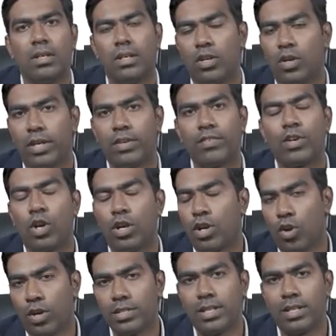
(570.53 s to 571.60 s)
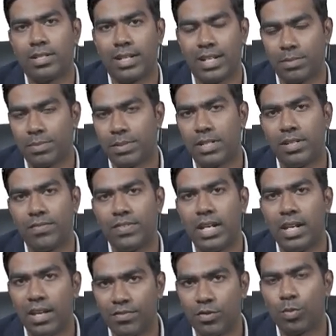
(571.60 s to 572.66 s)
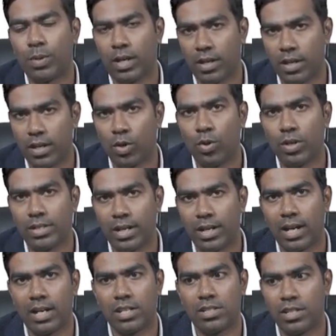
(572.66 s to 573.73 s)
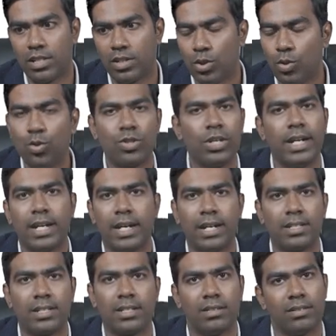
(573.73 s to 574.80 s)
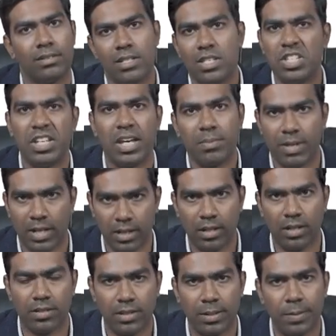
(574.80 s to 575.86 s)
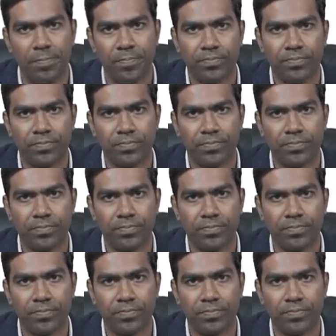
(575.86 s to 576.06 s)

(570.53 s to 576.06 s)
You know, like we call Troisier sign, especially if the left supraclavicular node is enlarged, it usually indicates a G I malignancy,